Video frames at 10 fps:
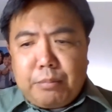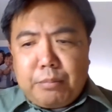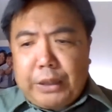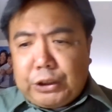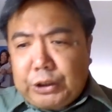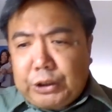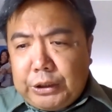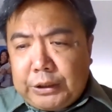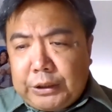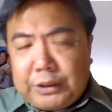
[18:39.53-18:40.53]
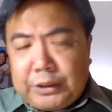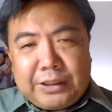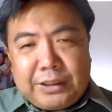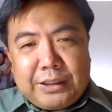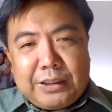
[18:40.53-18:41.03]
by sheer
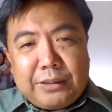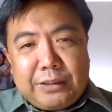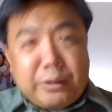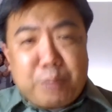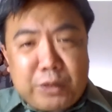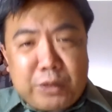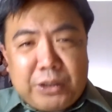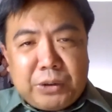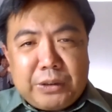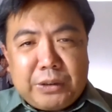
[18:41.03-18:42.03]
reputation.